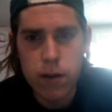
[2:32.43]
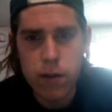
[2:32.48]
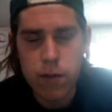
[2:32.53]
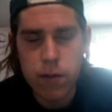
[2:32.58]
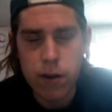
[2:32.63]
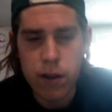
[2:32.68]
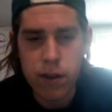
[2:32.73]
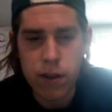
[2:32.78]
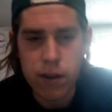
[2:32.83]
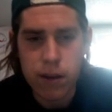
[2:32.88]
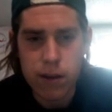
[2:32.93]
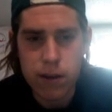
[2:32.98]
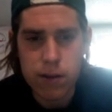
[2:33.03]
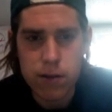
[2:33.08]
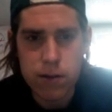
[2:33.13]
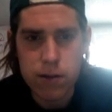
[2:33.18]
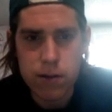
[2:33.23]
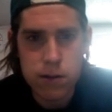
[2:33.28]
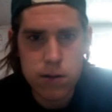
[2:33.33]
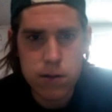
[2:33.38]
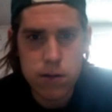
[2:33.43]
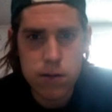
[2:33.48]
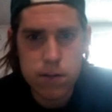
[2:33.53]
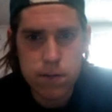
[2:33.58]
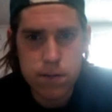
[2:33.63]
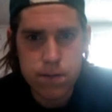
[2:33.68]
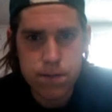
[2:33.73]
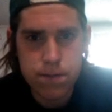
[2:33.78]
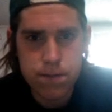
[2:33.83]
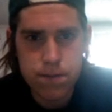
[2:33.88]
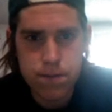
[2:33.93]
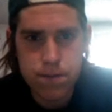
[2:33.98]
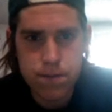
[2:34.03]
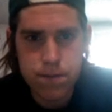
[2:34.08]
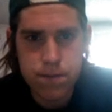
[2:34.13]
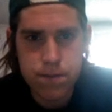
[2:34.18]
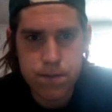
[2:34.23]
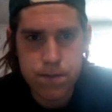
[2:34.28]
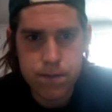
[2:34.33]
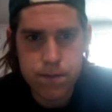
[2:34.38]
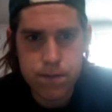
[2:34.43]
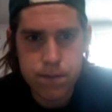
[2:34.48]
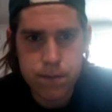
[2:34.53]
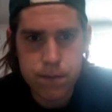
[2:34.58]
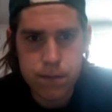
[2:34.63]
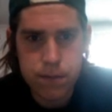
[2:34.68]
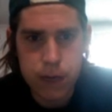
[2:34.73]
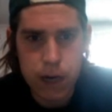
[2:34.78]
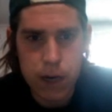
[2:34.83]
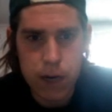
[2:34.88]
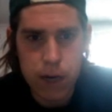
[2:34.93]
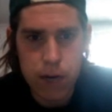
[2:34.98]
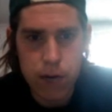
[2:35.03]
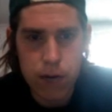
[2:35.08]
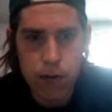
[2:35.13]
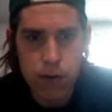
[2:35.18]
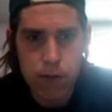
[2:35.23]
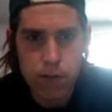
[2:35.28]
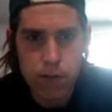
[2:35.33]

But I think it's, I don't